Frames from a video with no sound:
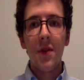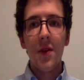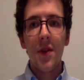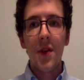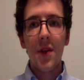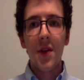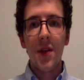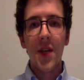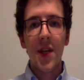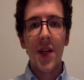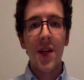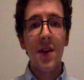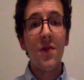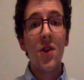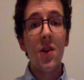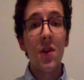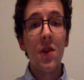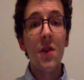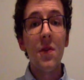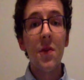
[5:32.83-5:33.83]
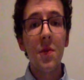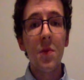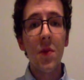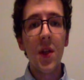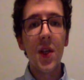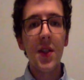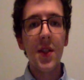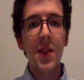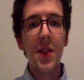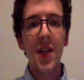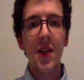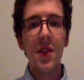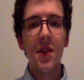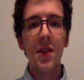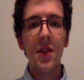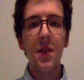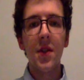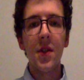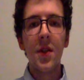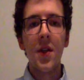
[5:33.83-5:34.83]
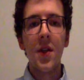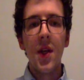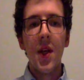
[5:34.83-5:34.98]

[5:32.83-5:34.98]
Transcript: They're kind of all over the place, actually.